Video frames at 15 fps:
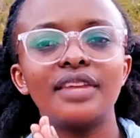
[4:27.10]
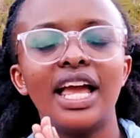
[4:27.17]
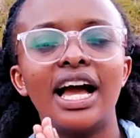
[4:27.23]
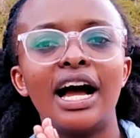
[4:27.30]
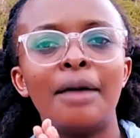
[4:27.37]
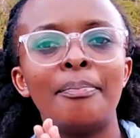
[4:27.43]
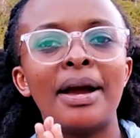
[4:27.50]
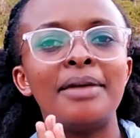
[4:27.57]

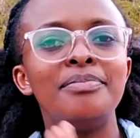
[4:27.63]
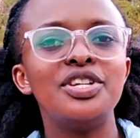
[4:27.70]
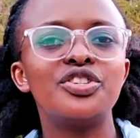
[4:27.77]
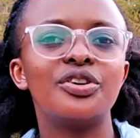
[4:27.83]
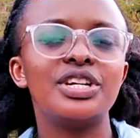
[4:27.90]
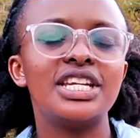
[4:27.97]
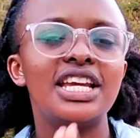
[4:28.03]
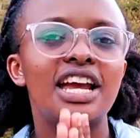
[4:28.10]
uh, my
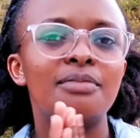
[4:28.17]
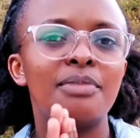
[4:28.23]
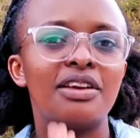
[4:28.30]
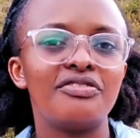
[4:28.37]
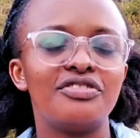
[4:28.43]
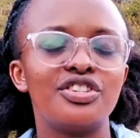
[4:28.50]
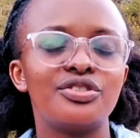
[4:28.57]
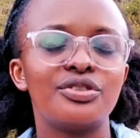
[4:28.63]
mission here and my
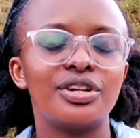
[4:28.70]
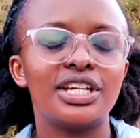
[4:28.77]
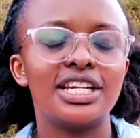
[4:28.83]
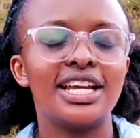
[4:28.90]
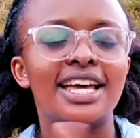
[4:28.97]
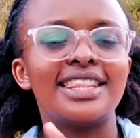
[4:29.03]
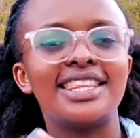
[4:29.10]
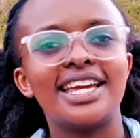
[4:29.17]
vision
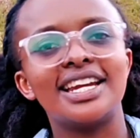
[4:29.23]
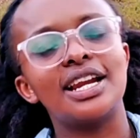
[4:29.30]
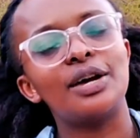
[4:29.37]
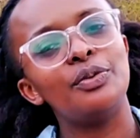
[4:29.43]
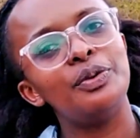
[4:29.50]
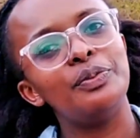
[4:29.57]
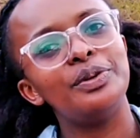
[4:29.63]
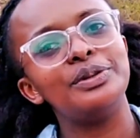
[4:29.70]
here, then
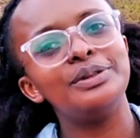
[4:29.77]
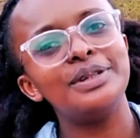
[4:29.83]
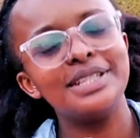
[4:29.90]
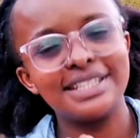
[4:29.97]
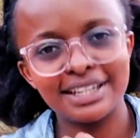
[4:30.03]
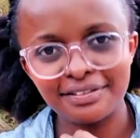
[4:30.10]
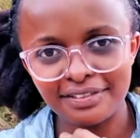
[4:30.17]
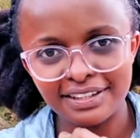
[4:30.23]
we will
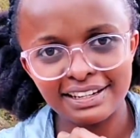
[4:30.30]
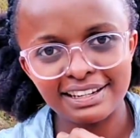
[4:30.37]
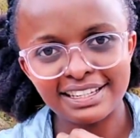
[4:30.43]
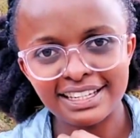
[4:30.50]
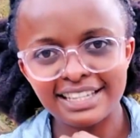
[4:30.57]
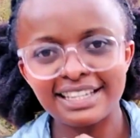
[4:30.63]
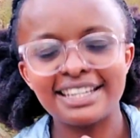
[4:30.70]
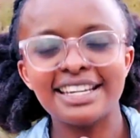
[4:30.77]

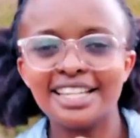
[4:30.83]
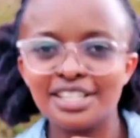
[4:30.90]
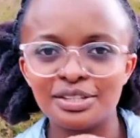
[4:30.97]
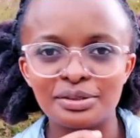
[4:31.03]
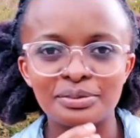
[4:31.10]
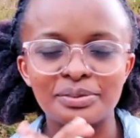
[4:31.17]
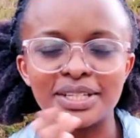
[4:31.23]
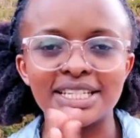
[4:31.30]
definitely
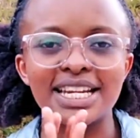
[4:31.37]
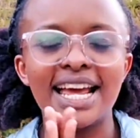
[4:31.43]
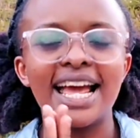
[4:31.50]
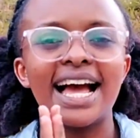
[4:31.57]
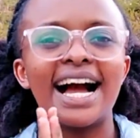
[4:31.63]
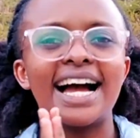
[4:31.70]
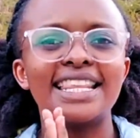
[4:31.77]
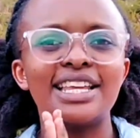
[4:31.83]
do it.
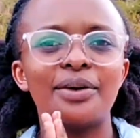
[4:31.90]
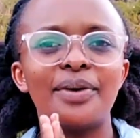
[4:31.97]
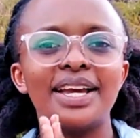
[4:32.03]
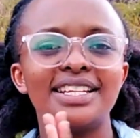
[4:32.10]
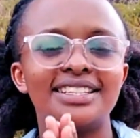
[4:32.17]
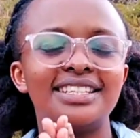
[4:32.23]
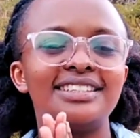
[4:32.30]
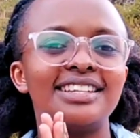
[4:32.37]

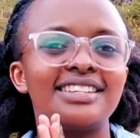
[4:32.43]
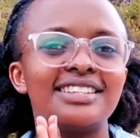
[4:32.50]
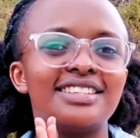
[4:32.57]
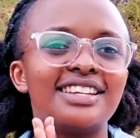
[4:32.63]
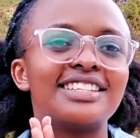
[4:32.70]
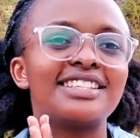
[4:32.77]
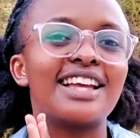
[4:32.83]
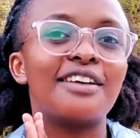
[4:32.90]
Otherwise, this is
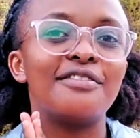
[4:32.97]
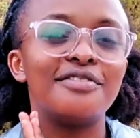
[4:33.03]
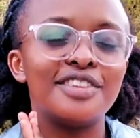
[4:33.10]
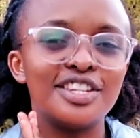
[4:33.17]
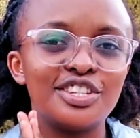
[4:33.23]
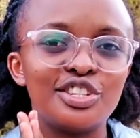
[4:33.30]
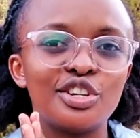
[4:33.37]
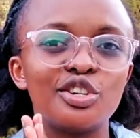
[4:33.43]
just a
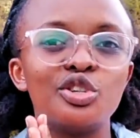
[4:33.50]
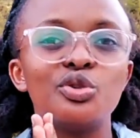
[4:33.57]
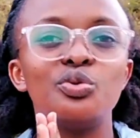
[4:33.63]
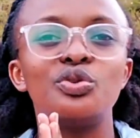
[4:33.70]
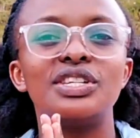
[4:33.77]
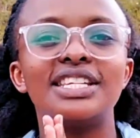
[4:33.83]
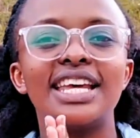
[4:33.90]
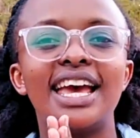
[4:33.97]
video to
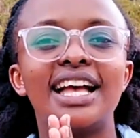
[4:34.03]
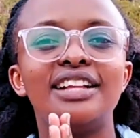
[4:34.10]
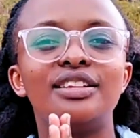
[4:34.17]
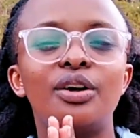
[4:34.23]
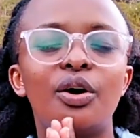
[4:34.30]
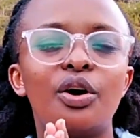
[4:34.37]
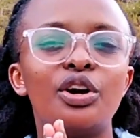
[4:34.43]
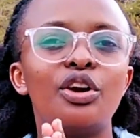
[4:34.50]
tell
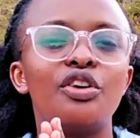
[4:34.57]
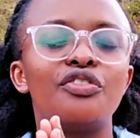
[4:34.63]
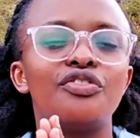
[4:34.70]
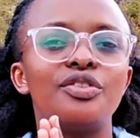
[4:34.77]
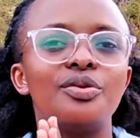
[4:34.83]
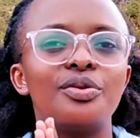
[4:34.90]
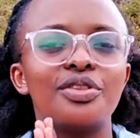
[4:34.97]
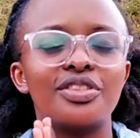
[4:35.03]
all of
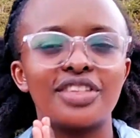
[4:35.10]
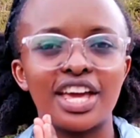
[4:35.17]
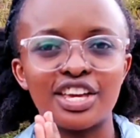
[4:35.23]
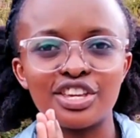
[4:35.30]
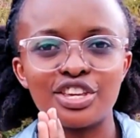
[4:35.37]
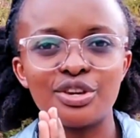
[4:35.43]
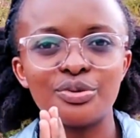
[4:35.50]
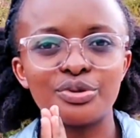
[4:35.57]
you
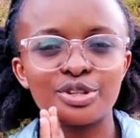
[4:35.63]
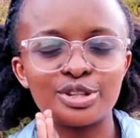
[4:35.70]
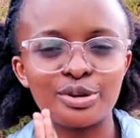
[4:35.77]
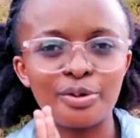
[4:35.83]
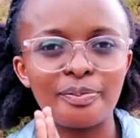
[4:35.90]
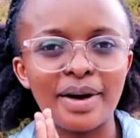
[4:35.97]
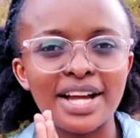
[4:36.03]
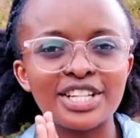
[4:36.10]
thank you so
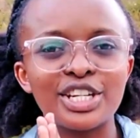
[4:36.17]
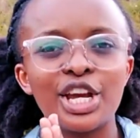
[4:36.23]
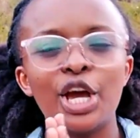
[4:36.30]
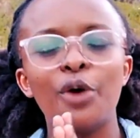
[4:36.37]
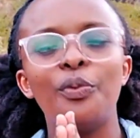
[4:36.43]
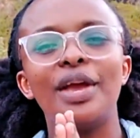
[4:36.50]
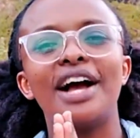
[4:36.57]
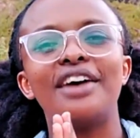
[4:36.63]
much.
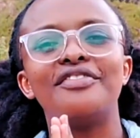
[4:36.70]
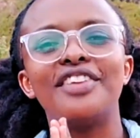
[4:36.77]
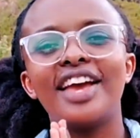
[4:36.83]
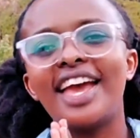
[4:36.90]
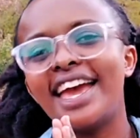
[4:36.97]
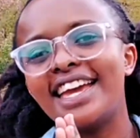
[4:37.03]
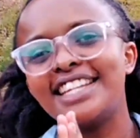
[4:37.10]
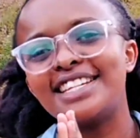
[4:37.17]
We have
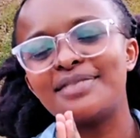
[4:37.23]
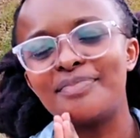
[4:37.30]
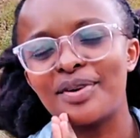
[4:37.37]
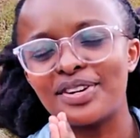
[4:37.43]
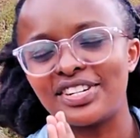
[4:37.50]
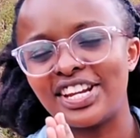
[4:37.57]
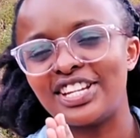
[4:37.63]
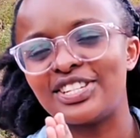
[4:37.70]
eight more
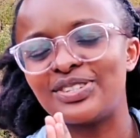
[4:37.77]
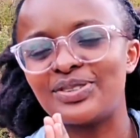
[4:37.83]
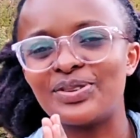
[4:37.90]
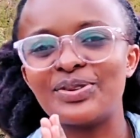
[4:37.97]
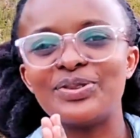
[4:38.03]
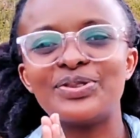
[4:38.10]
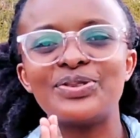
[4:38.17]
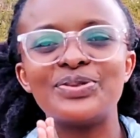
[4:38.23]
days to
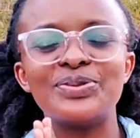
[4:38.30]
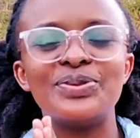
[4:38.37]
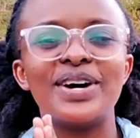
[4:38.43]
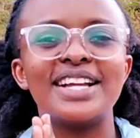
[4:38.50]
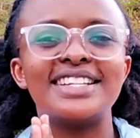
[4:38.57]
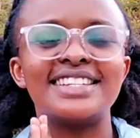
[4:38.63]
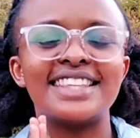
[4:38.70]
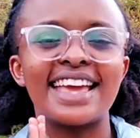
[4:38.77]
go
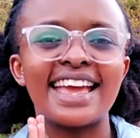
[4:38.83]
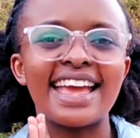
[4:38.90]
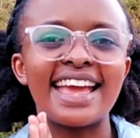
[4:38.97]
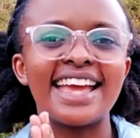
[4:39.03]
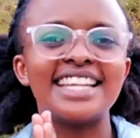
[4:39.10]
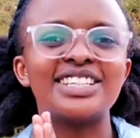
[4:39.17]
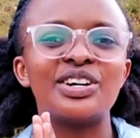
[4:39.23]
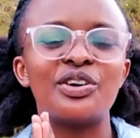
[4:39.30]
towards the
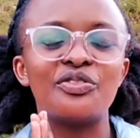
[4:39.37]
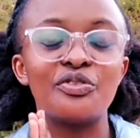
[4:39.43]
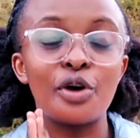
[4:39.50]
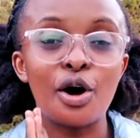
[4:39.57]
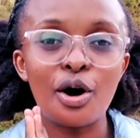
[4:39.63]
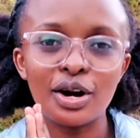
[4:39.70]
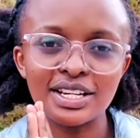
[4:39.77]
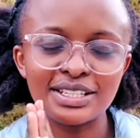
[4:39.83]
end of
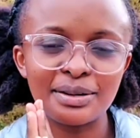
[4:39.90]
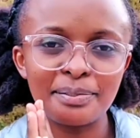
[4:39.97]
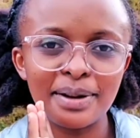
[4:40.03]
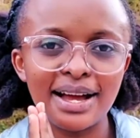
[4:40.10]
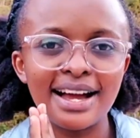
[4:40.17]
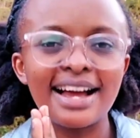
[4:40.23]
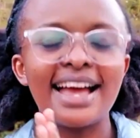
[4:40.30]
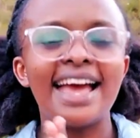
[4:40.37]

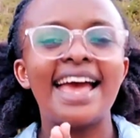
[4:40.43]
October,